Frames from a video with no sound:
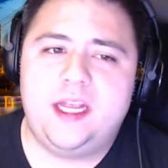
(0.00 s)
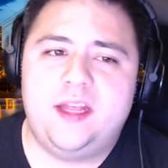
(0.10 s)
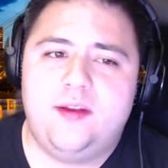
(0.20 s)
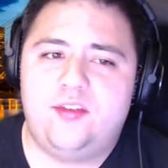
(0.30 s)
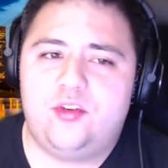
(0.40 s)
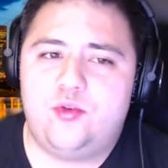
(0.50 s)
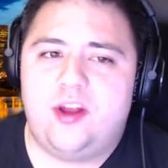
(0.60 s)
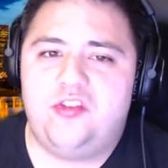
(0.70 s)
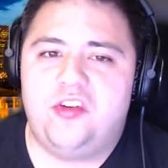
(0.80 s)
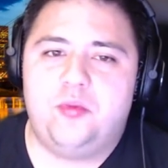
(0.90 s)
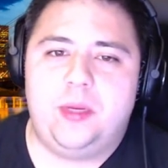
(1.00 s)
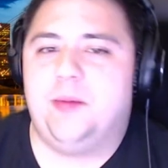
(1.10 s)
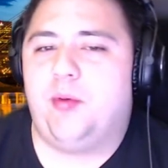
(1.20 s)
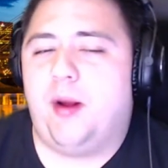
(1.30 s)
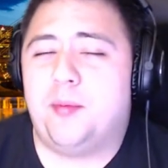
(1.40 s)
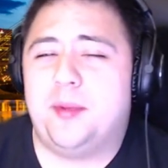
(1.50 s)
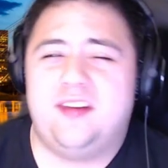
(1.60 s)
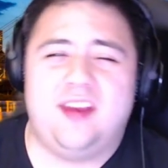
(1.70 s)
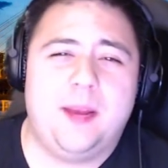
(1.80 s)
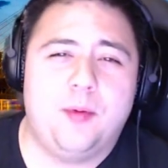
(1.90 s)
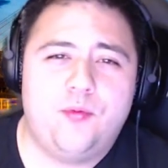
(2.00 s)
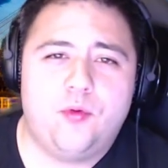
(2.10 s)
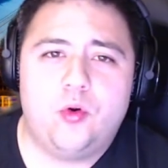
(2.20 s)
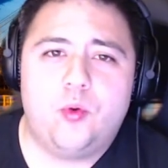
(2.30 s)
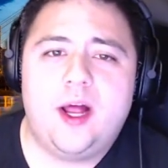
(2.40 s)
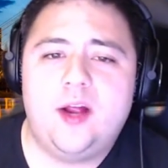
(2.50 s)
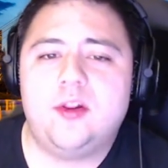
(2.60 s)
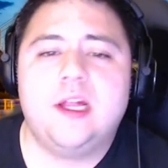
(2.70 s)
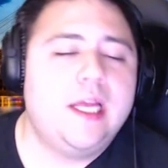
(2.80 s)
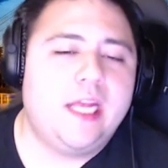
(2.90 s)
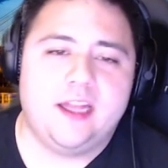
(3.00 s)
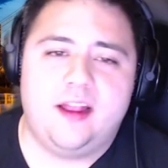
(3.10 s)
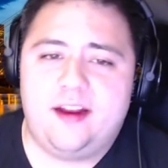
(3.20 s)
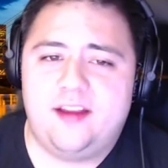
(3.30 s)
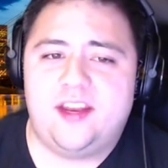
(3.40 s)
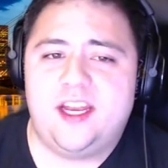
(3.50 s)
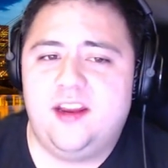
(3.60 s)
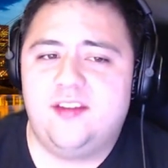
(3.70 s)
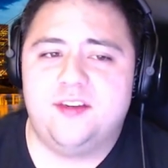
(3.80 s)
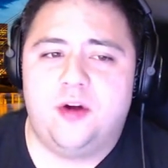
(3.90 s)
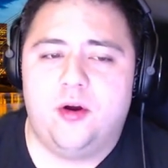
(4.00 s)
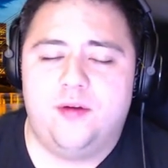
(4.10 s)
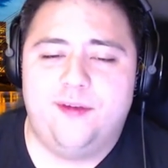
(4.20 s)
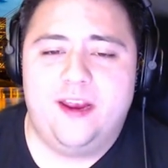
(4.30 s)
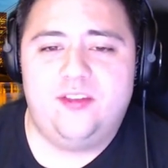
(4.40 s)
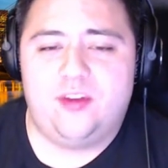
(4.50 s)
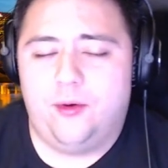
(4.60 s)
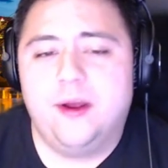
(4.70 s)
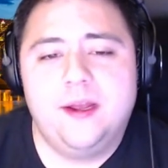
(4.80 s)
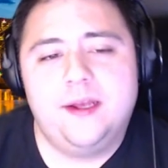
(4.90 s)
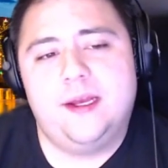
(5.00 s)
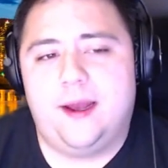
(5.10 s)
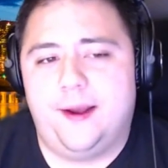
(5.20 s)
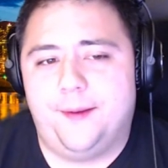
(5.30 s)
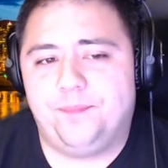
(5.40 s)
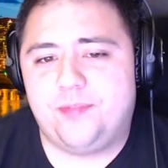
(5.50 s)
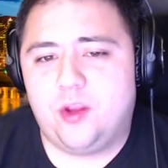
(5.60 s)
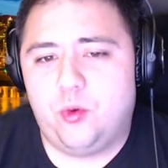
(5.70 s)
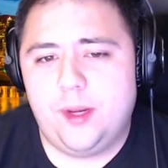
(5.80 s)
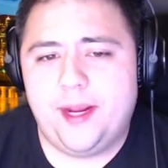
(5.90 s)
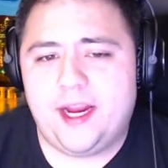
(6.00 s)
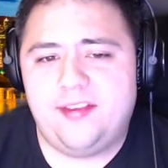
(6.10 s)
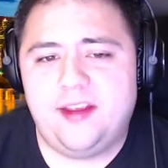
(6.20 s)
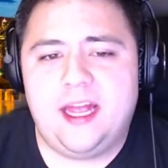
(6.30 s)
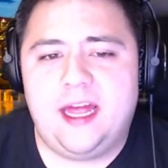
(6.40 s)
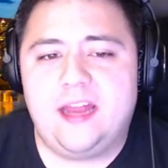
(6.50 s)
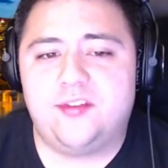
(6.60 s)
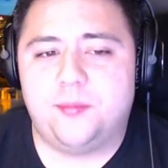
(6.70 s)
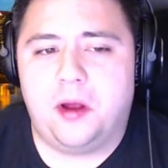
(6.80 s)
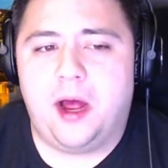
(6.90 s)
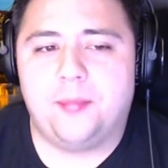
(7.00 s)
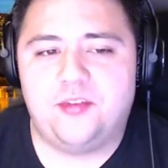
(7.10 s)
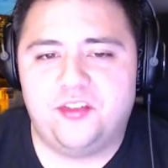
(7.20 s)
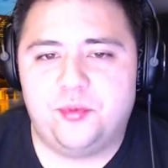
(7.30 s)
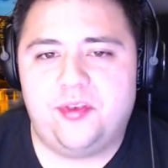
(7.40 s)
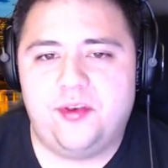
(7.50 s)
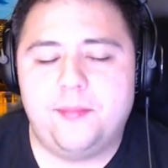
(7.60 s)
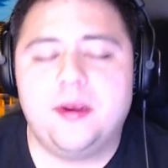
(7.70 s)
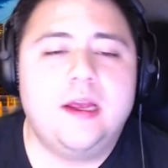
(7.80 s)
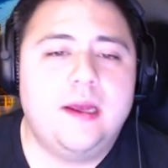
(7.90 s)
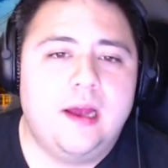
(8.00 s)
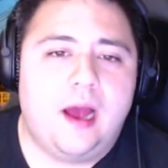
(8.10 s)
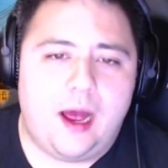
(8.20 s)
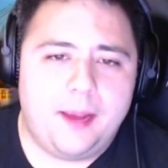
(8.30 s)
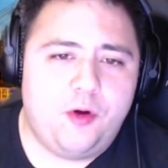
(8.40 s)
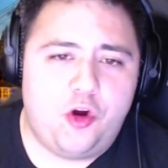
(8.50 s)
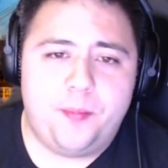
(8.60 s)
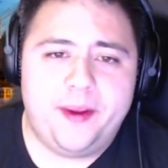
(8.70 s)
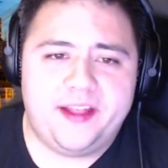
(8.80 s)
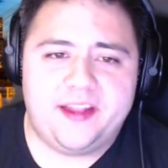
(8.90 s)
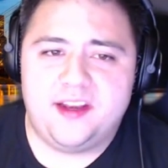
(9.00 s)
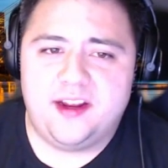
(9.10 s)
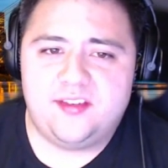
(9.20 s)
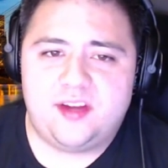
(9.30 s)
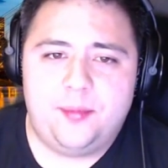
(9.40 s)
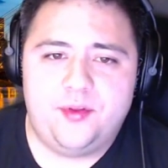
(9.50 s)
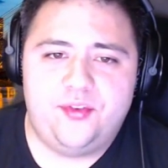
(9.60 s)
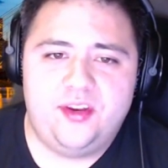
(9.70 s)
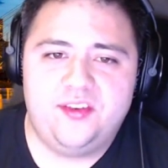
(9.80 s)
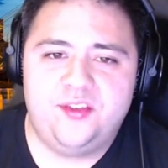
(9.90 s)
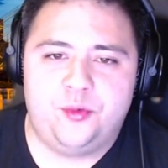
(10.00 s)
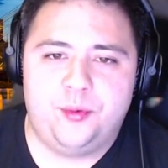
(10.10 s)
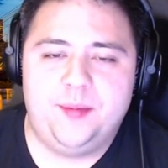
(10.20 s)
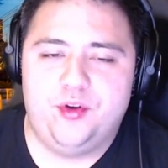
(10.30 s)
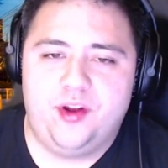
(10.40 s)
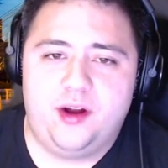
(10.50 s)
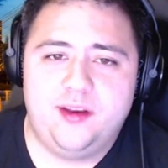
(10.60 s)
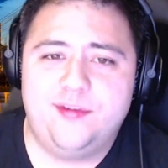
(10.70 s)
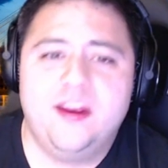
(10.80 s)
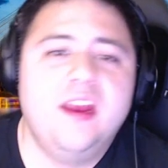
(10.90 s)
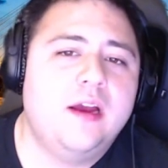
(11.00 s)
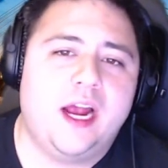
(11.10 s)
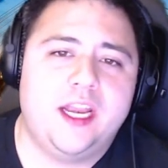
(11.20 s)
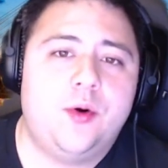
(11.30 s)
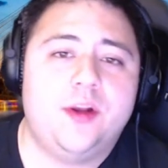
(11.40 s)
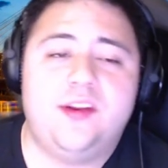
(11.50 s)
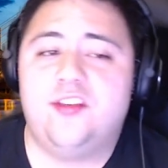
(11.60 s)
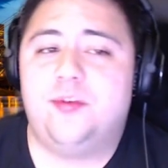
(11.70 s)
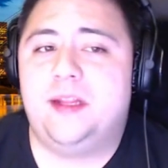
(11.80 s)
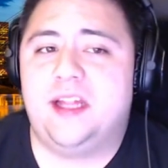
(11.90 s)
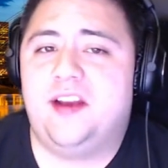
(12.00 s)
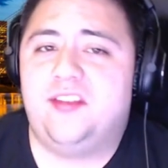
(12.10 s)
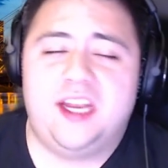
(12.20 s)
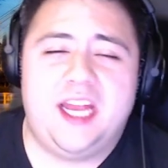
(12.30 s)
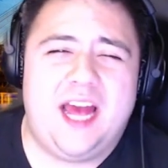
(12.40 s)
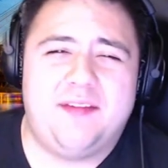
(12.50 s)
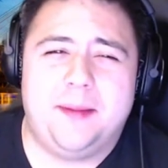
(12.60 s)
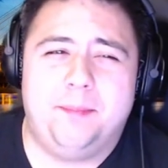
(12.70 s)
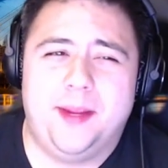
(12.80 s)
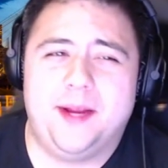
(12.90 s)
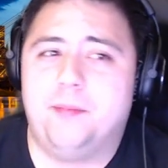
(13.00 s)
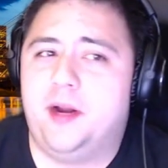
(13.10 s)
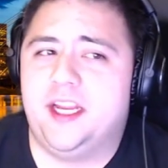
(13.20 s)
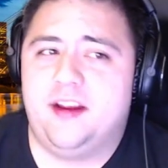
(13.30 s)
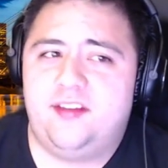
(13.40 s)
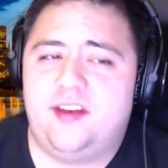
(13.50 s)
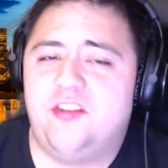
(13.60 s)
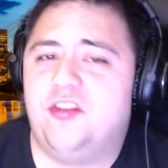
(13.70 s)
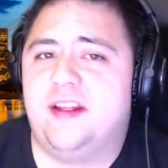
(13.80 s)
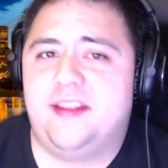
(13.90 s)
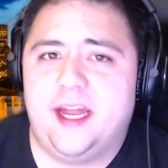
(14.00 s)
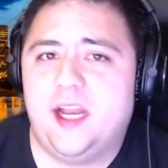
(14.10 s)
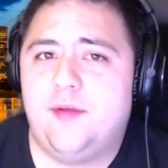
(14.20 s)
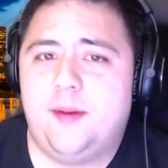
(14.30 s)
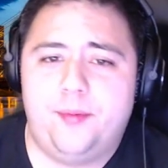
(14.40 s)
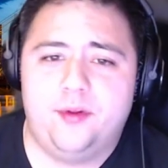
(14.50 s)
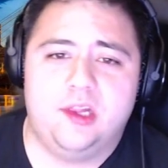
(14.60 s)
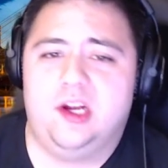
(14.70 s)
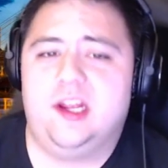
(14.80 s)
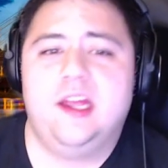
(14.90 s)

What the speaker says: those questions we can probably table for a while. And like I said, he is an RFA, so Winnipeg, I think, has some options with him. I'm hoping that the next couple of seasons are really productive. I know it does mean that he's going to have a big money extension at the end of it, but look,